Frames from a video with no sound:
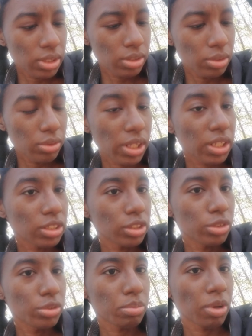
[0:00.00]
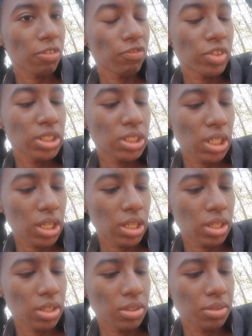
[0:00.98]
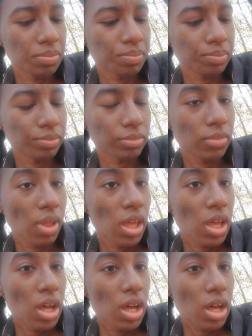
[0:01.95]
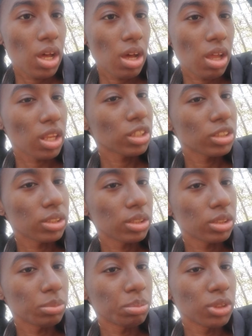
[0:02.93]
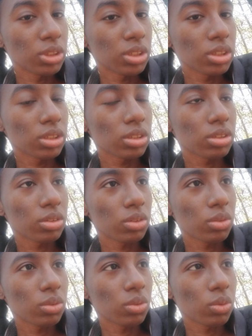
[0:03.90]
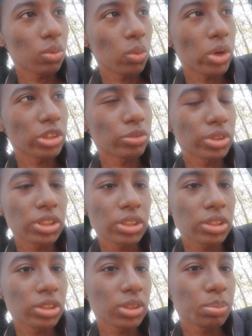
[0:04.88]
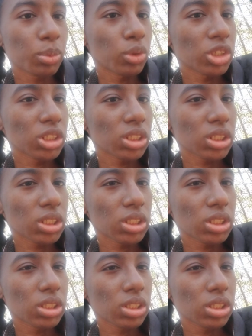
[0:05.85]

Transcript: do I like to do in my free time? I like to listen to music, watch wrestling, uh, sports,